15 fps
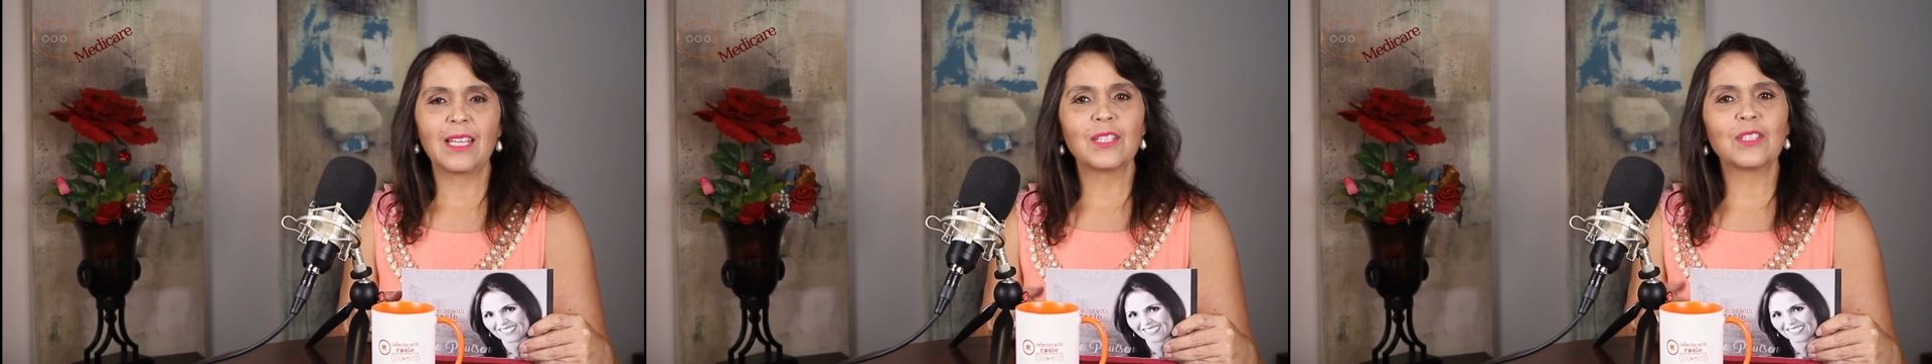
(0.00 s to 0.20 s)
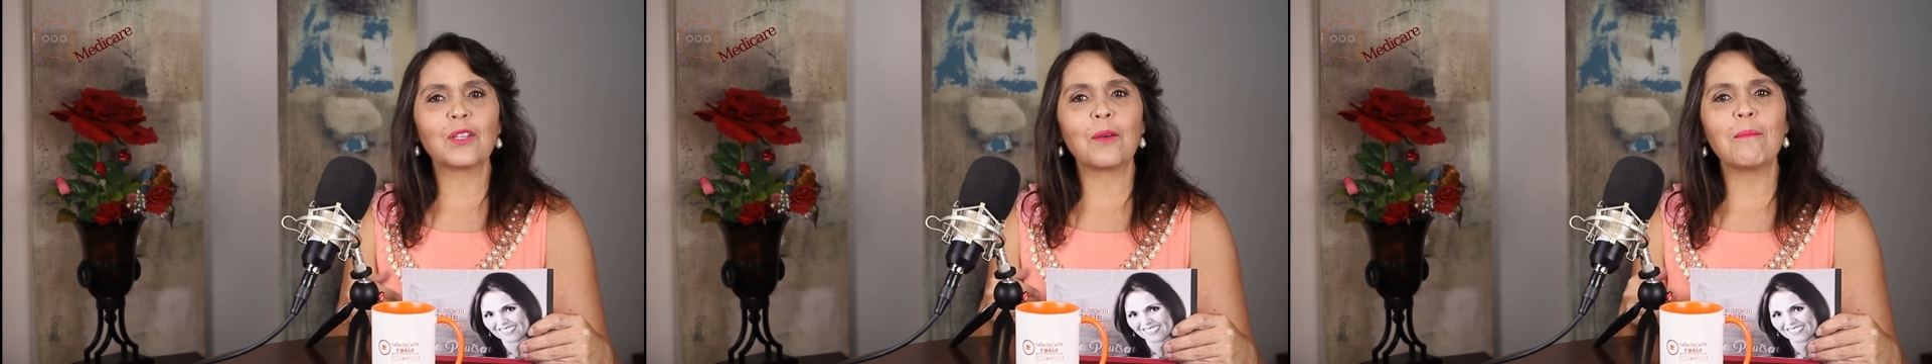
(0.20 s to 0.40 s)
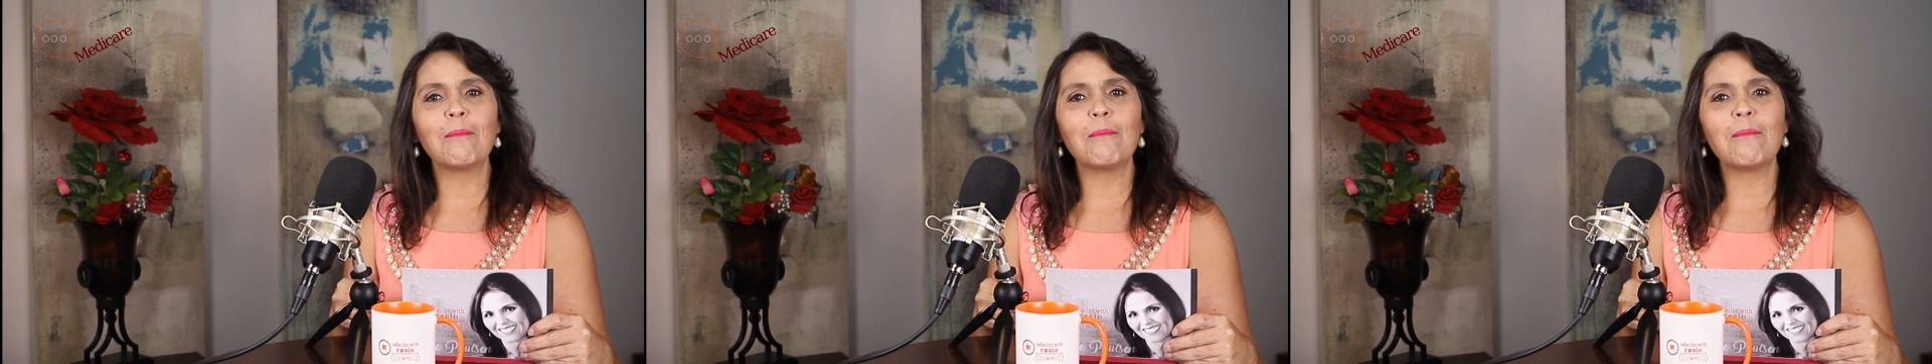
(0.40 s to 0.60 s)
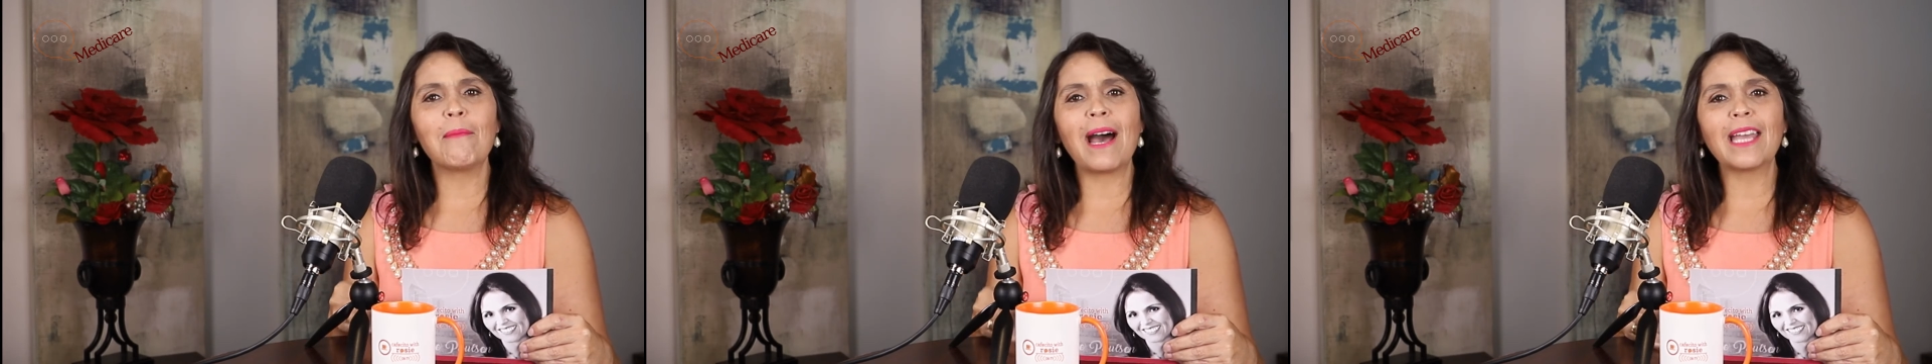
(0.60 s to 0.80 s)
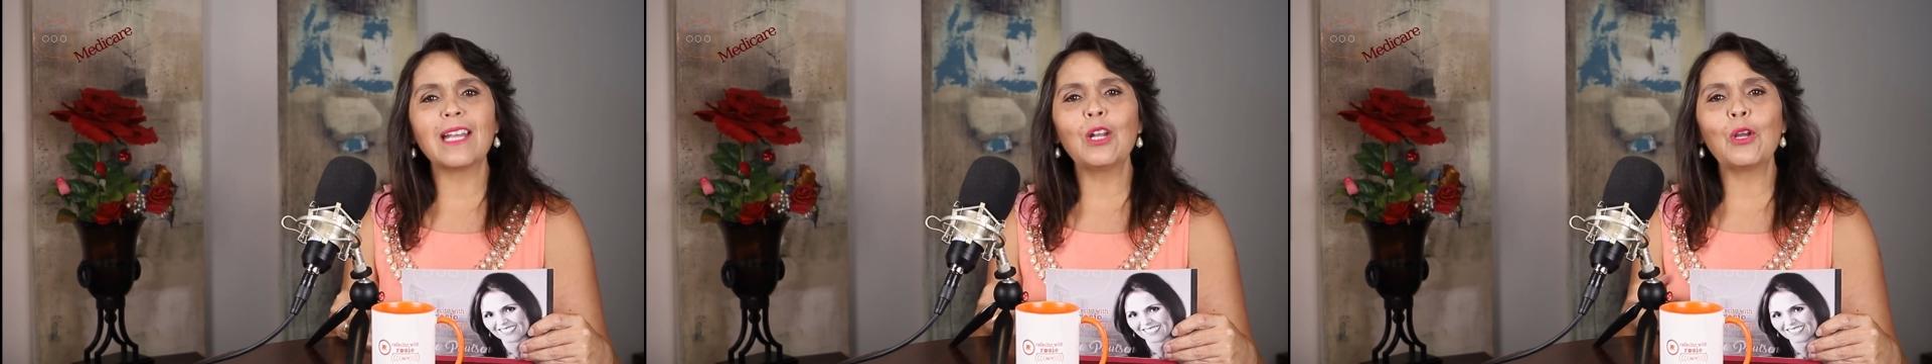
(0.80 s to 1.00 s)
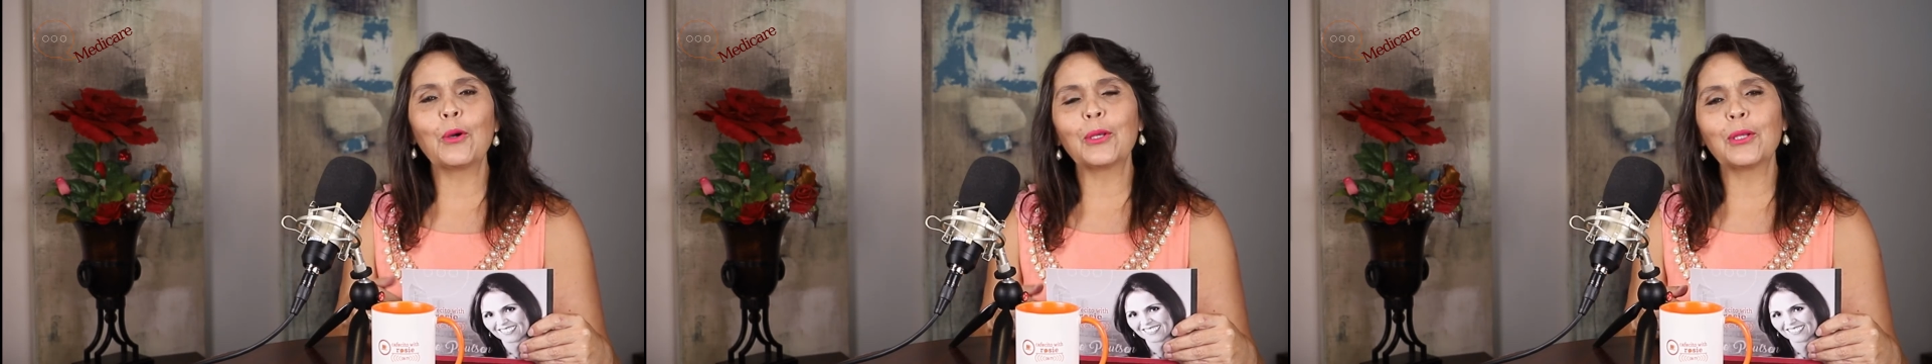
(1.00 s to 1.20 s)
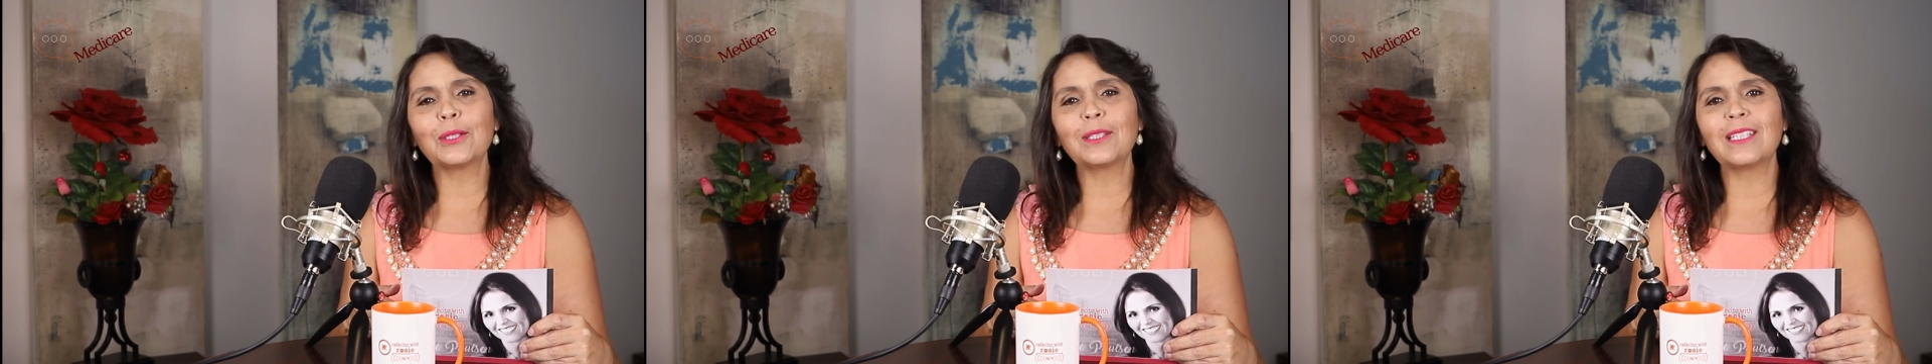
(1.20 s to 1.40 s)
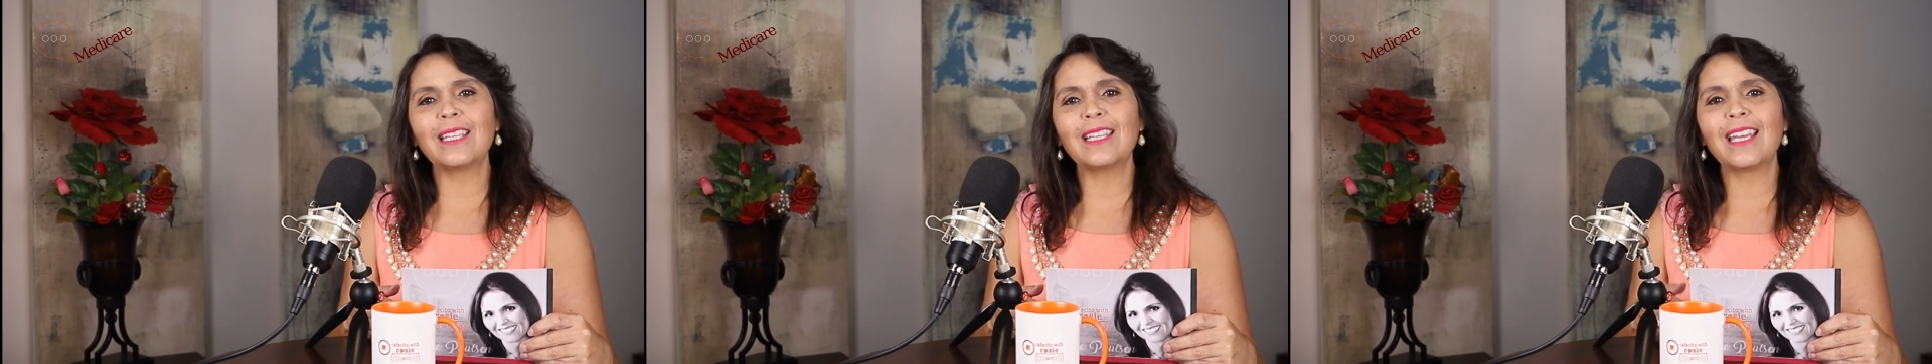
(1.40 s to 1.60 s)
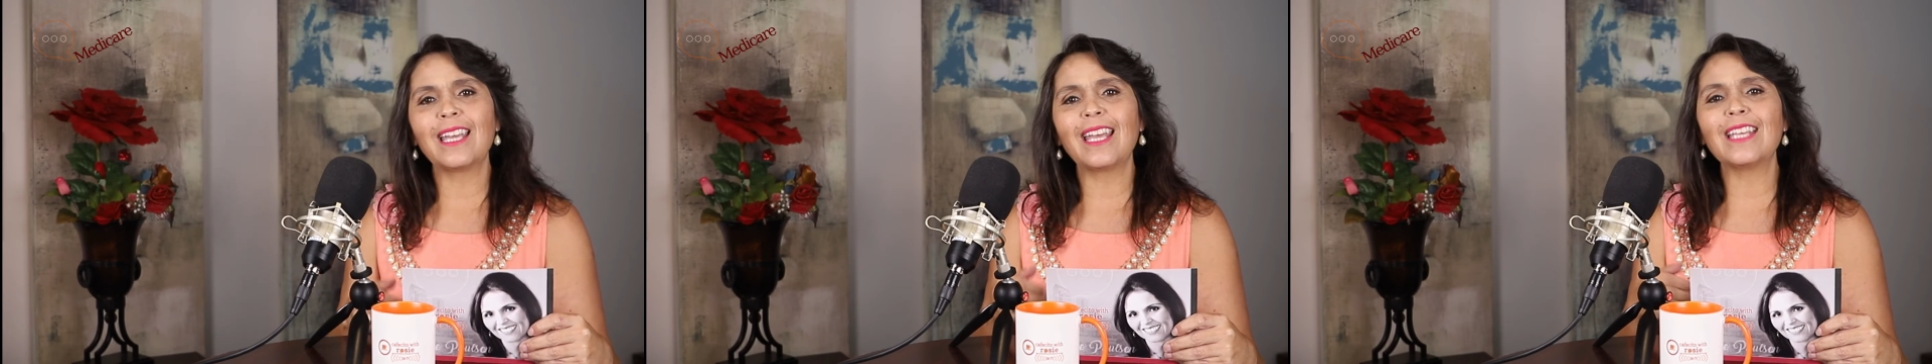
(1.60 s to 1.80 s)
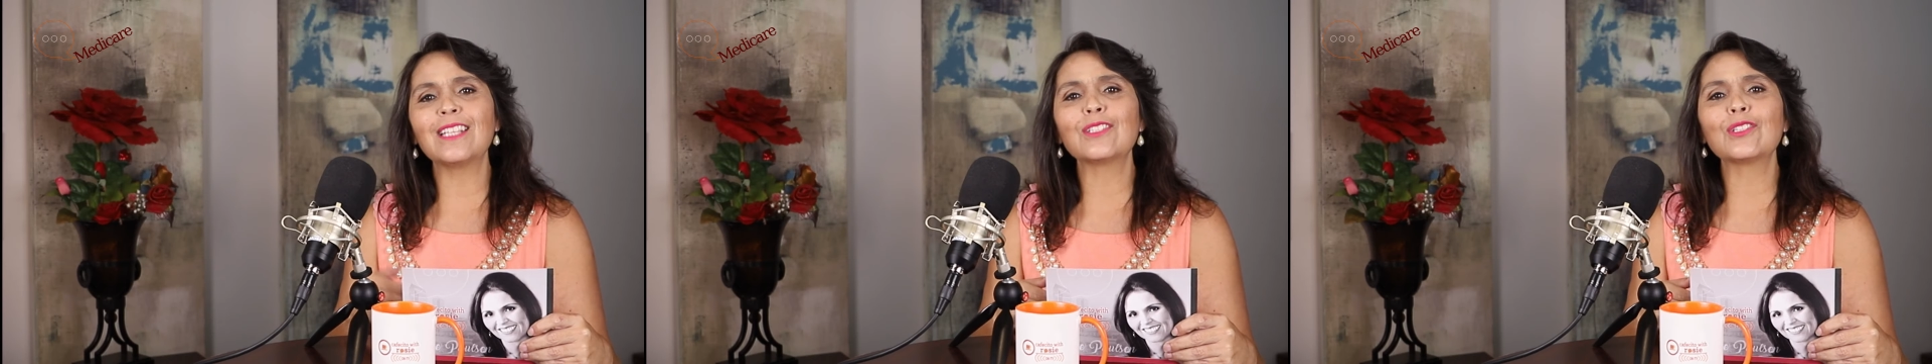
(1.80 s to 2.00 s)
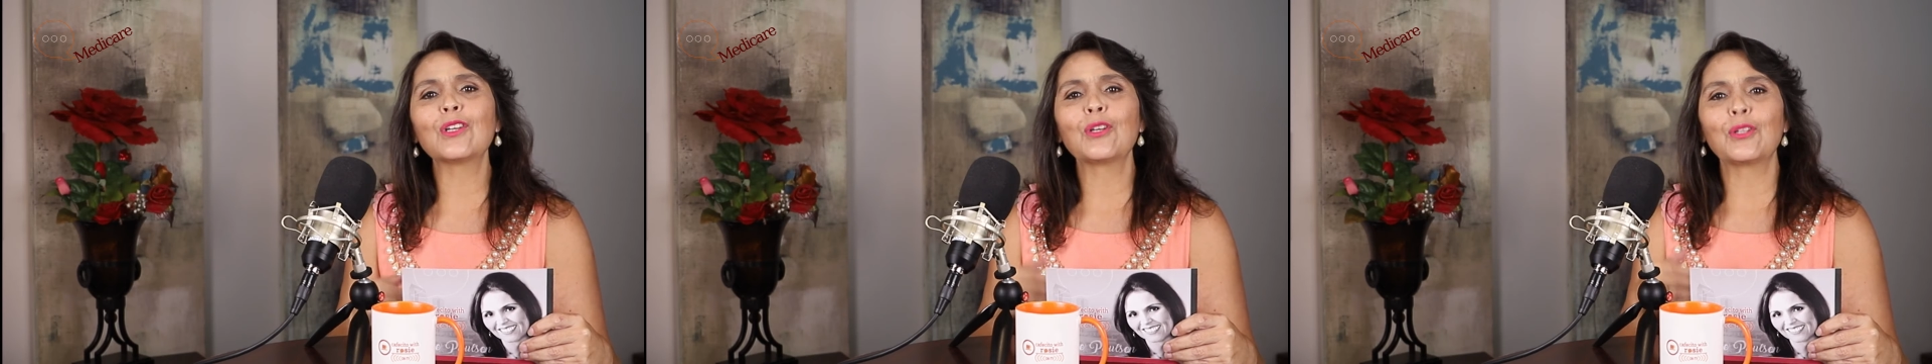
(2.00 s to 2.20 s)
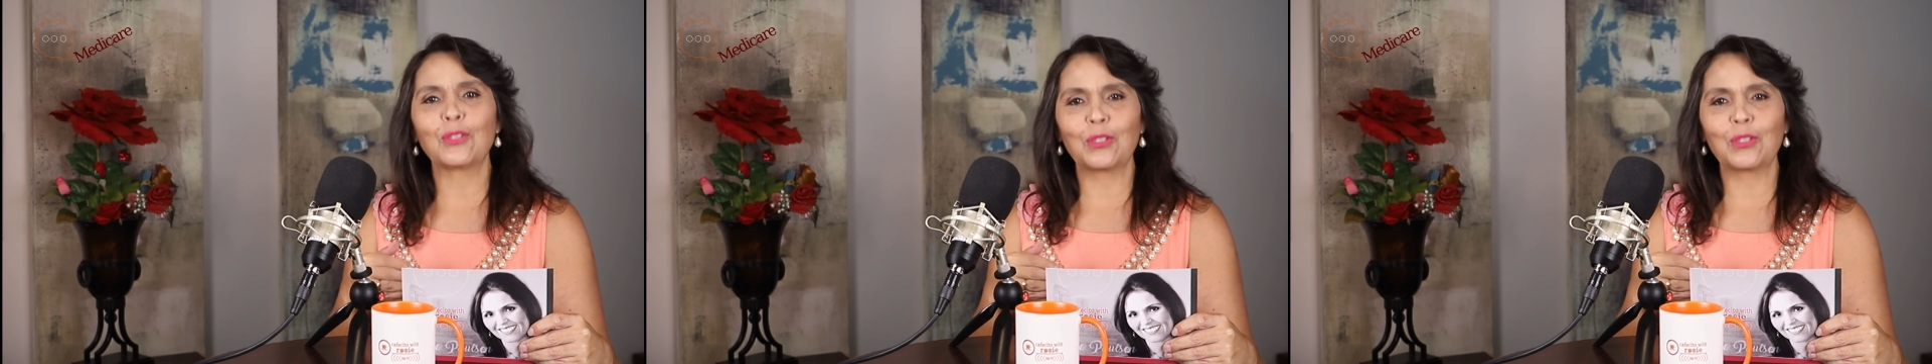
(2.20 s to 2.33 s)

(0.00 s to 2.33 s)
So my loyalty is